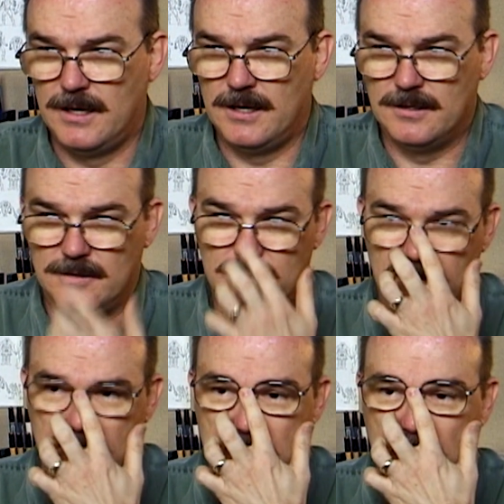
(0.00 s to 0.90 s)
And
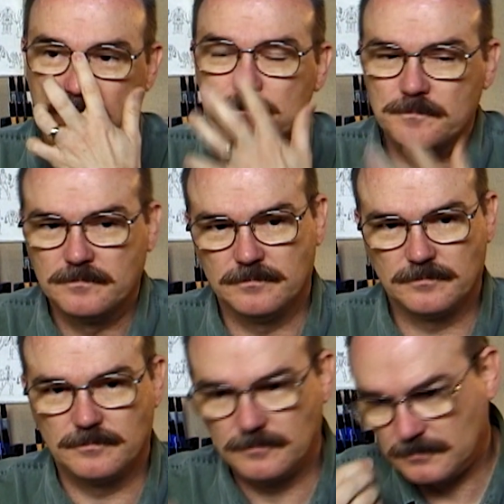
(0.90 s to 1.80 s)
so
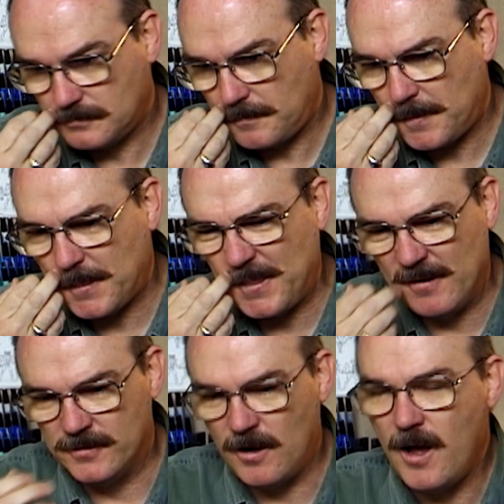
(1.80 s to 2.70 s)

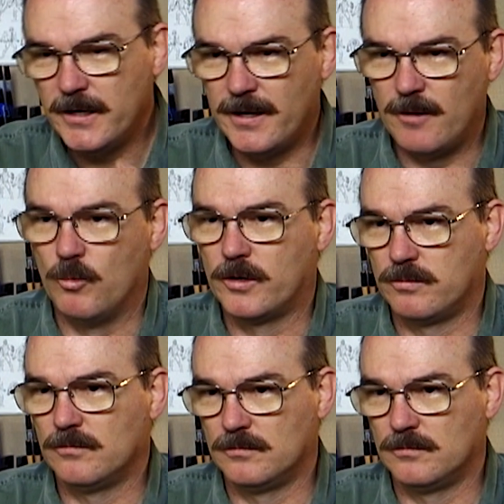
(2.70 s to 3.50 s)
Don and I worked